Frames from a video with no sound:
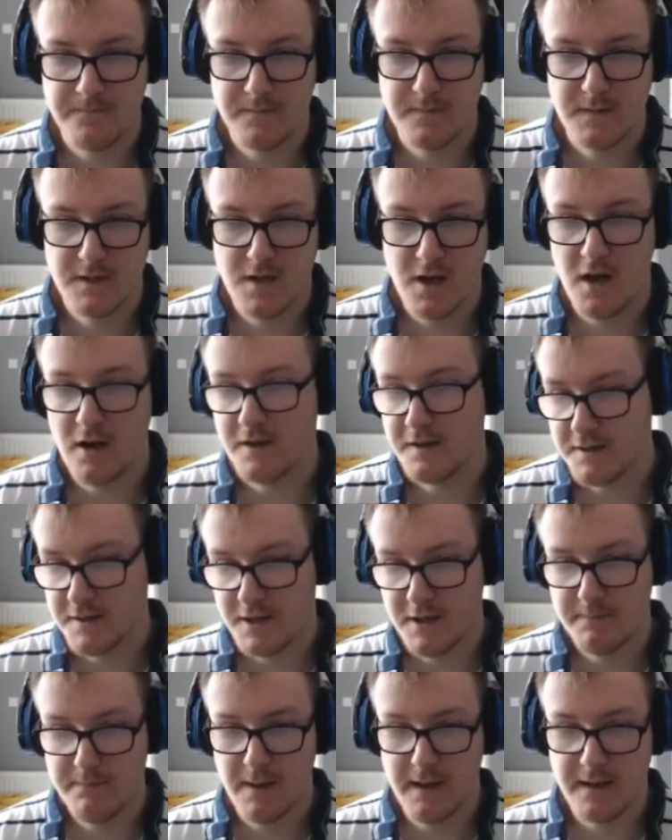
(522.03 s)

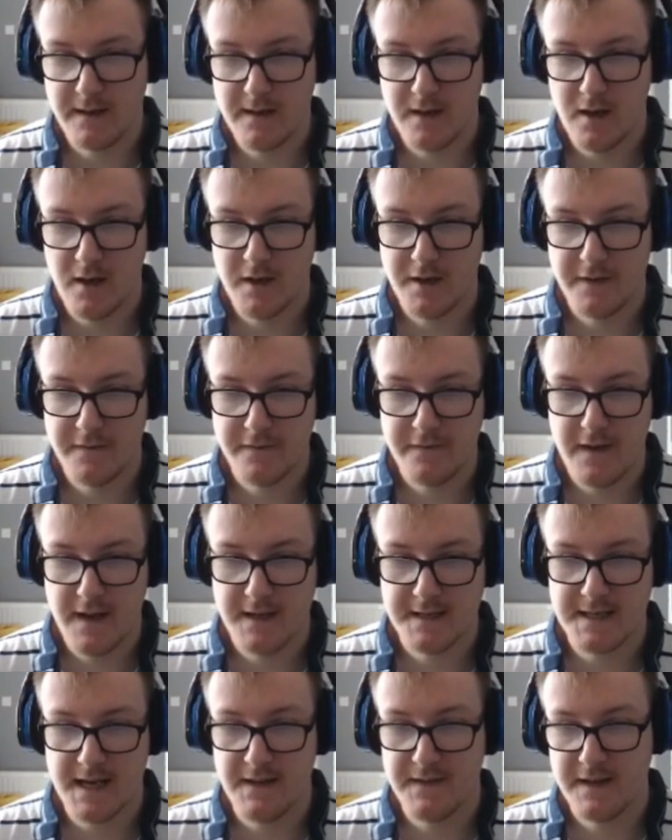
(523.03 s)
targeted by card
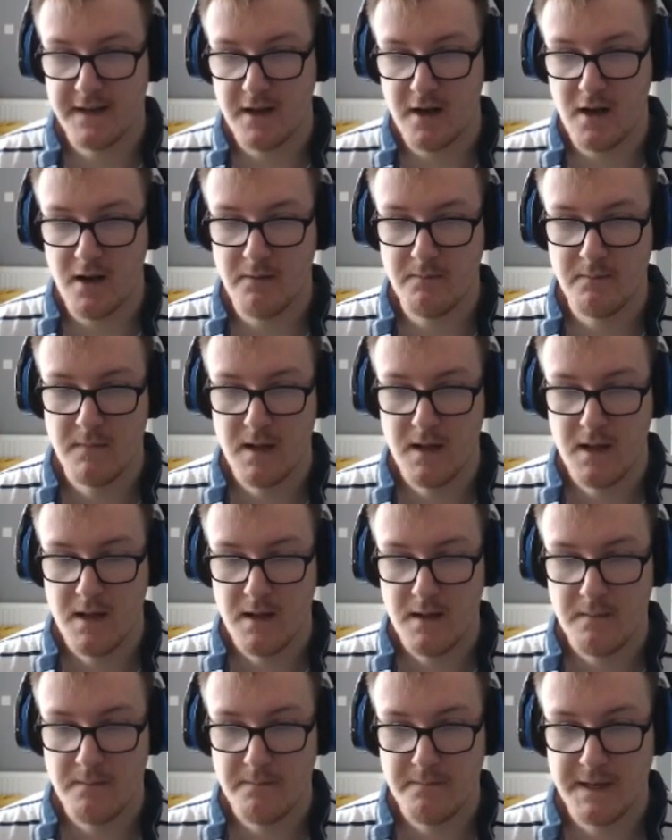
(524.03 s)
effects, and they can't
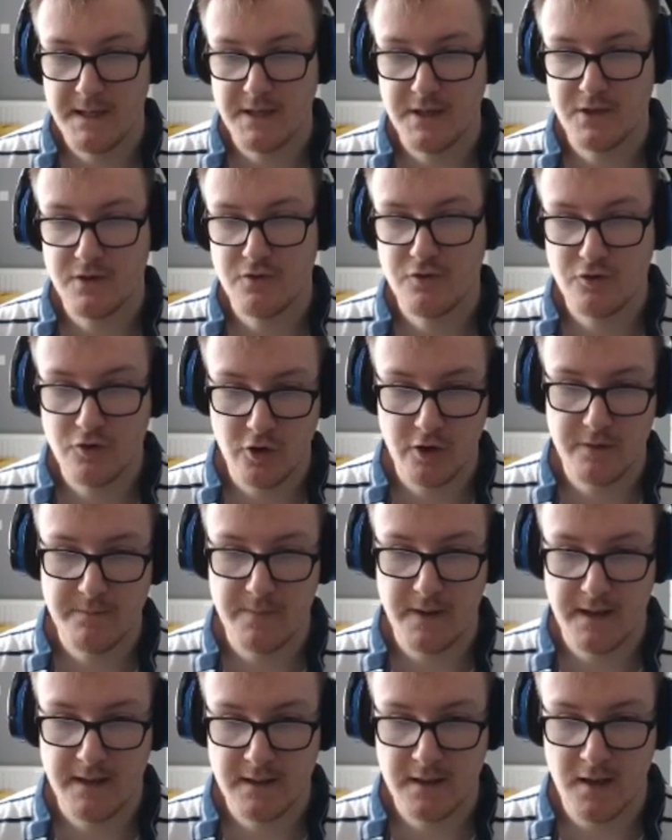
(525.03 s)
be
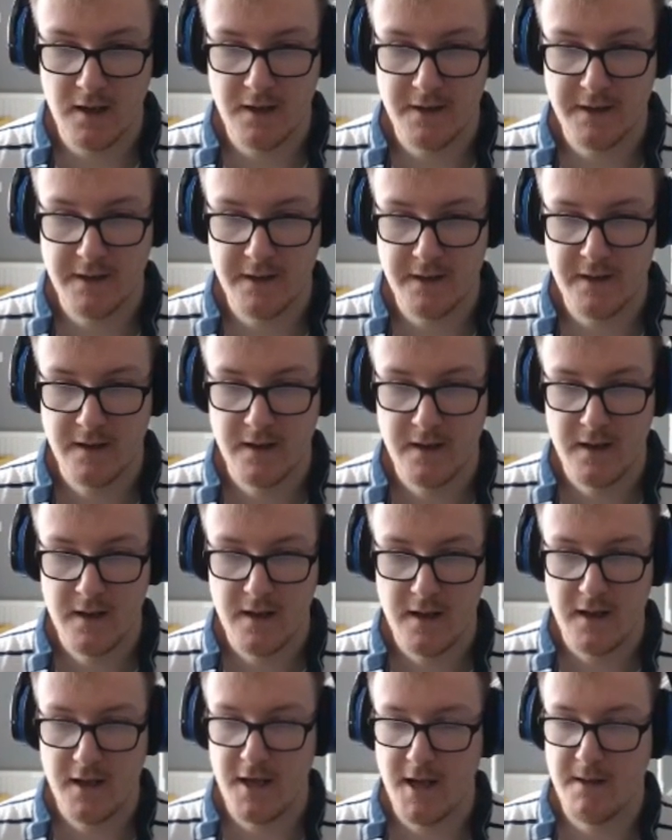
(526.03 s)
destroyed by card
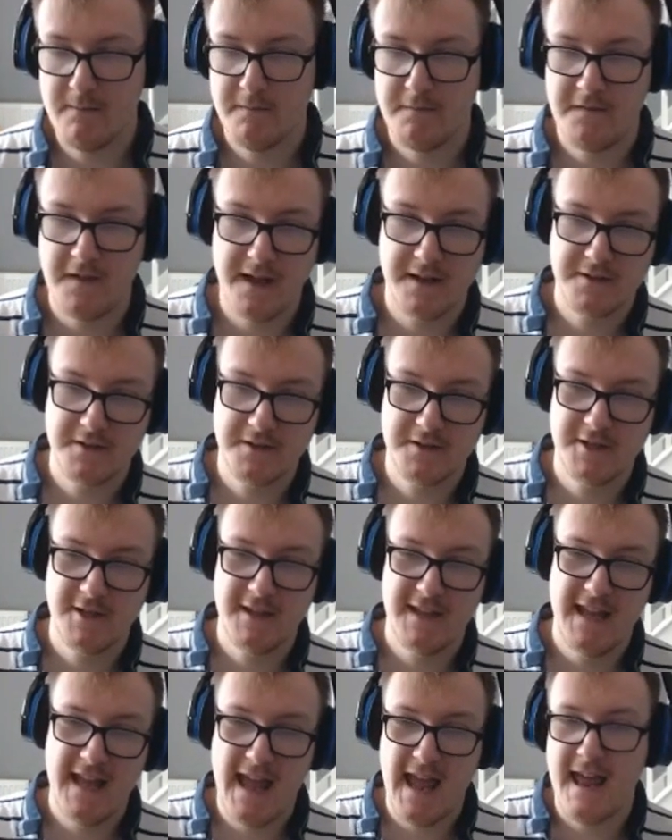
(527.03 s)
effects until
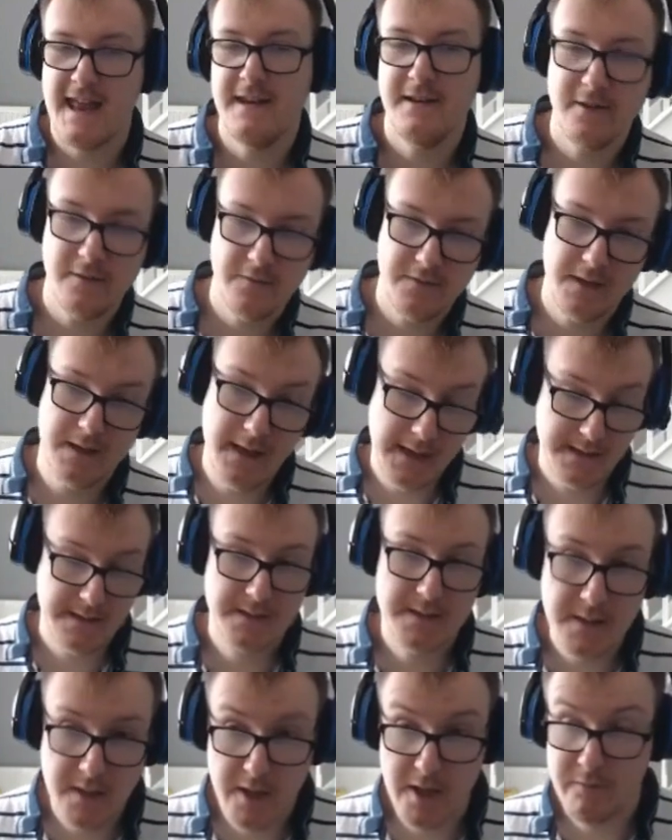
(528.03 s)
the end of the
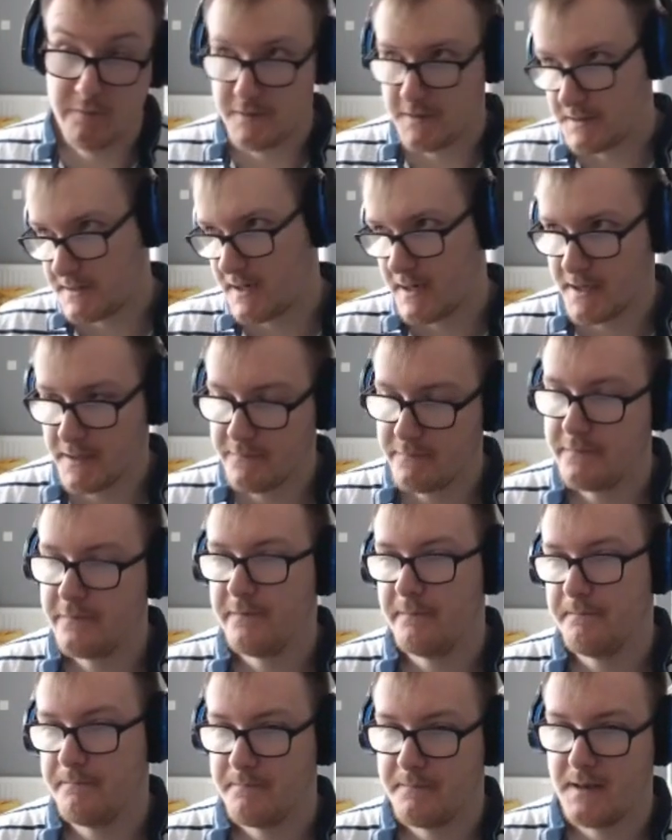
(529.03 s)
next turn, which is kind
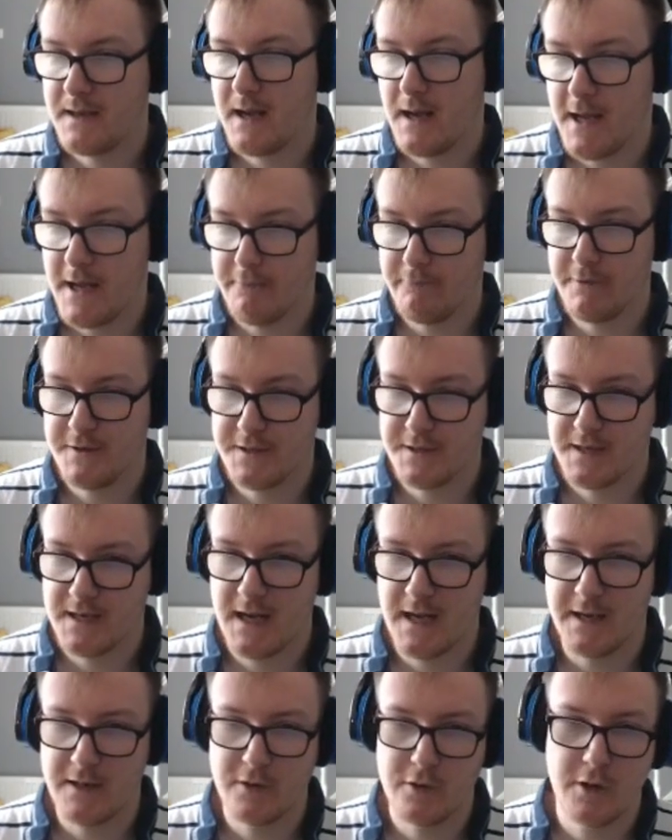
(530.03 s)
of
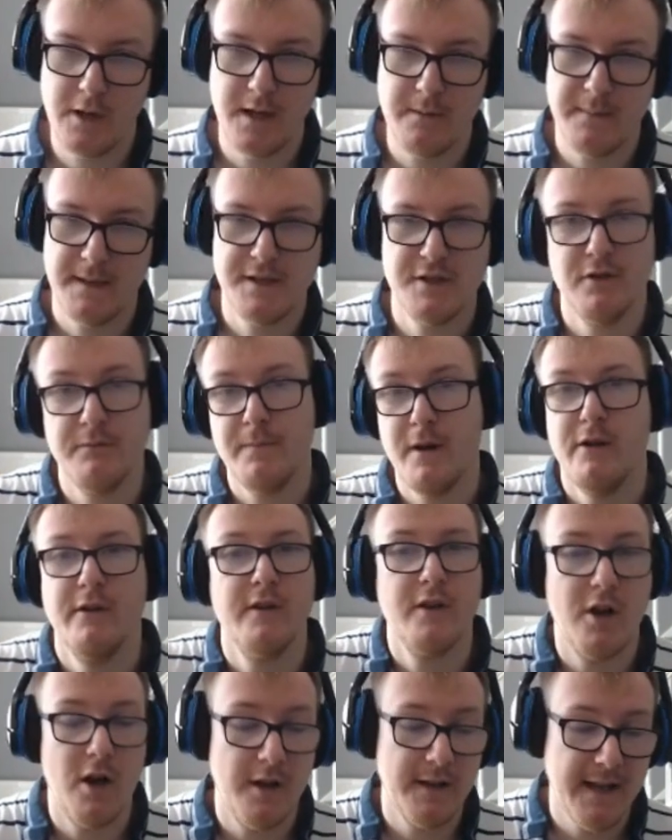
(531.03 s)
good. That means your
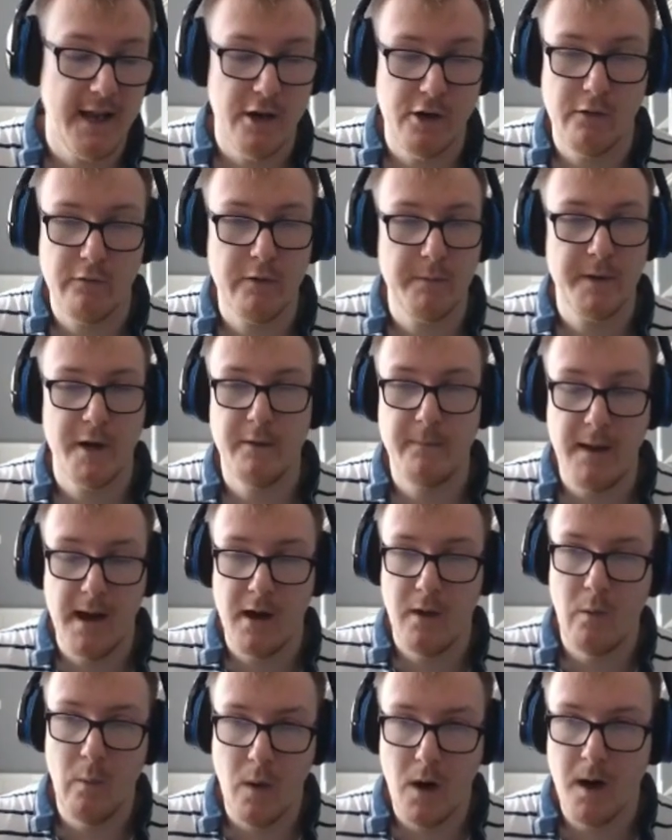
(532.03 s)
opponent can't get over them no
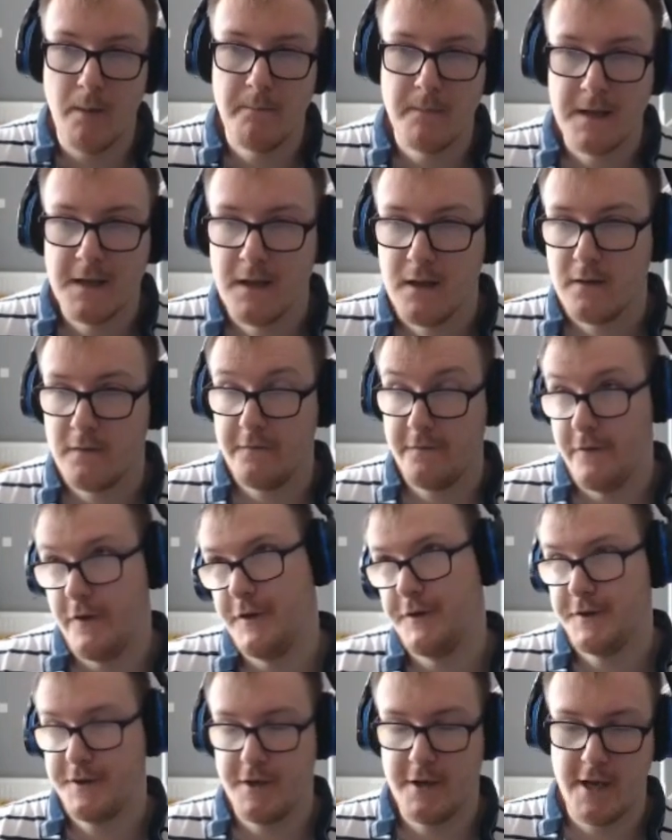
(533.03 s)
matter what
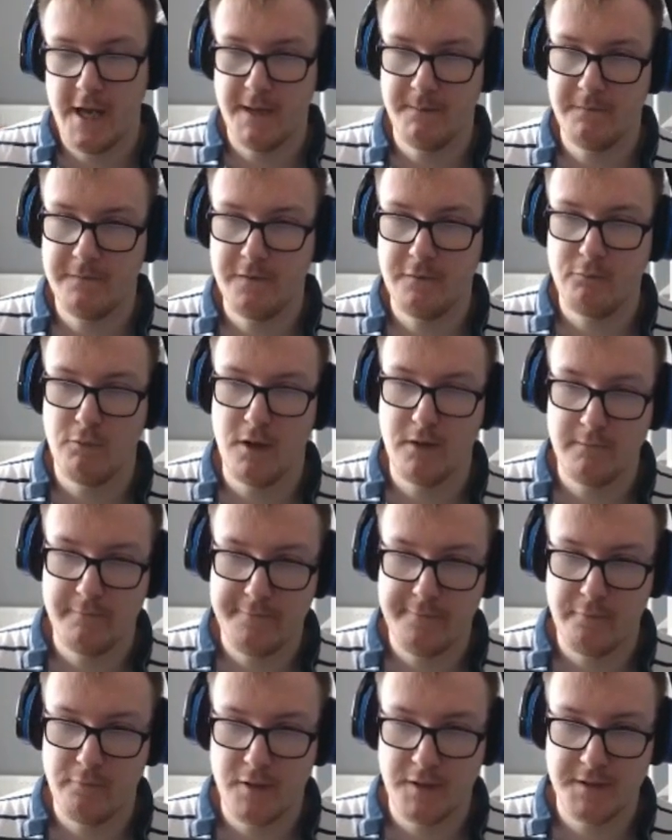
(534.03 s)
for
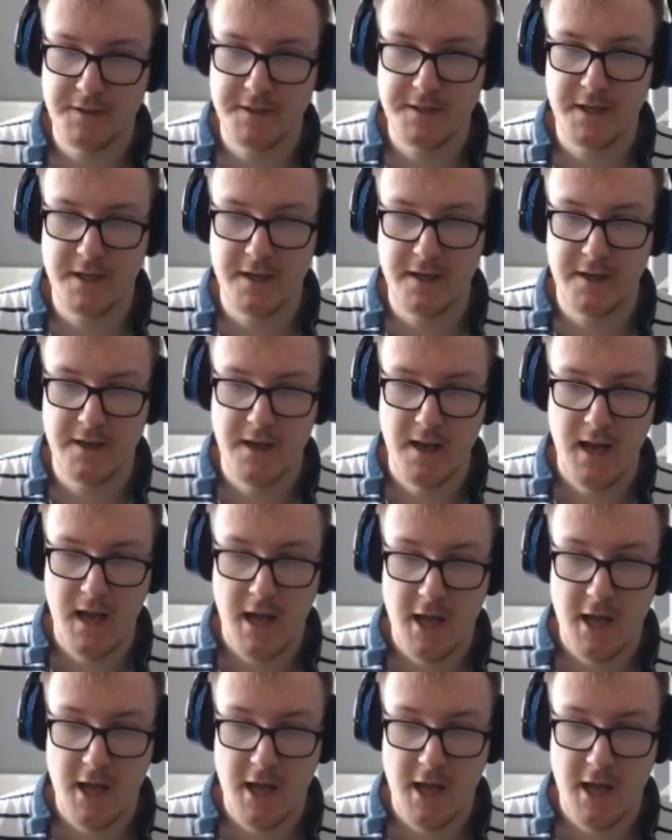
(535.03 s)
one turn.